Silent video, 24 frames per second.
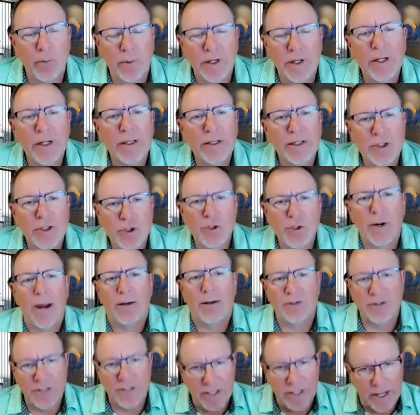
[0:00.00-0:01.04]
we're going to list your
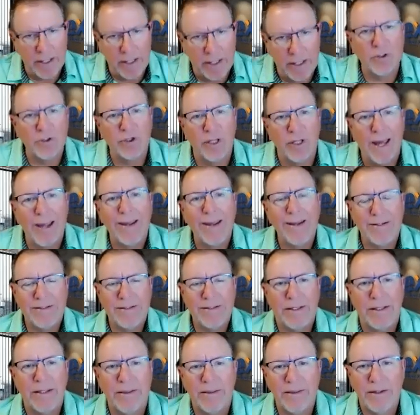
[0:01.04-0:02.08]
house today on July
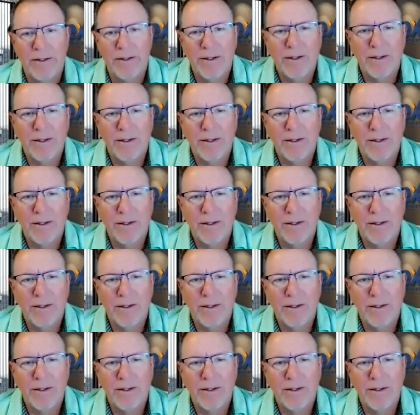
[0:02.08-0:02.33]
18th.